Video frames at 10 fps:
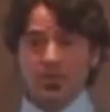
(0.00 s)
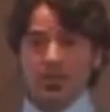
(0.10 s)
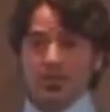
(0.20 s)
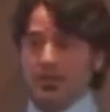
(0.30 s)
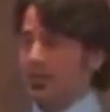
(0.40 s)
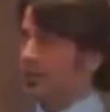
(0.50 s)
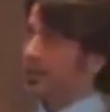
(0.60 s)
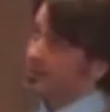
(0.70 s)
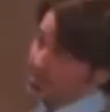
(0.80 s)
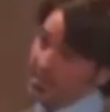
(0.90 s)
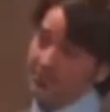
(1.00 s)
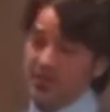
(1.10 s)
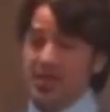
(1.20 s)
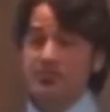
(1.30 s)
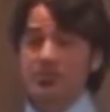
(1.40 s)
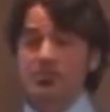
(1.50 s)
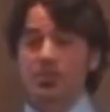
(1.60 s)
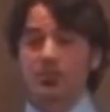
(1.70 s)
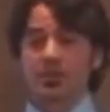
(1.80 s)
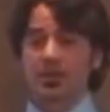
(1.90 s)
or actually now 5 years
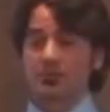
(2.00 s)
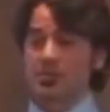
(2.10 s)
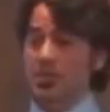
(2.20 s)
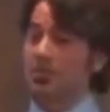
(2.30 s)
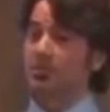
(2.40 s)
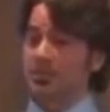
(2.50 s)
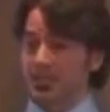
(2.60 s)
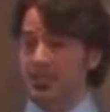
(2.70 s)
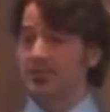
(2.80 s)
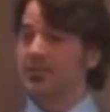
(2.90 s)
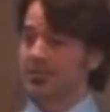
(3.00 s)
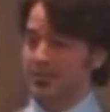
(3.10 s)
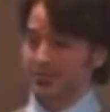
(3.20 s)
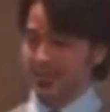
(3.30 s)
ago, when I was younger and healthier,